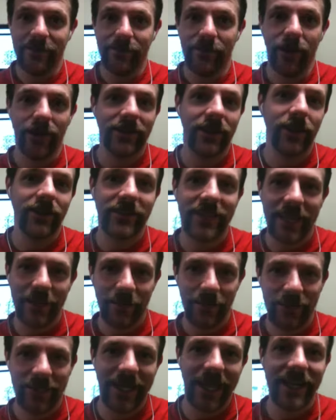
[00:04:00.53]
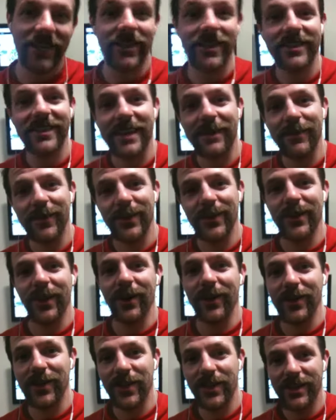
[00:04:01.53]
But I don't say moustache, I say
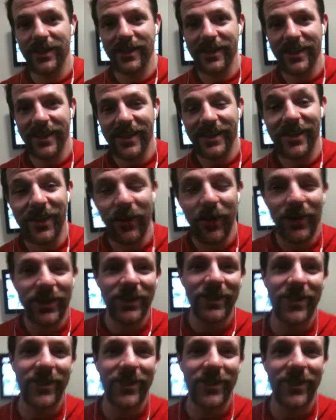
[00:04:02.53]
moustache. So what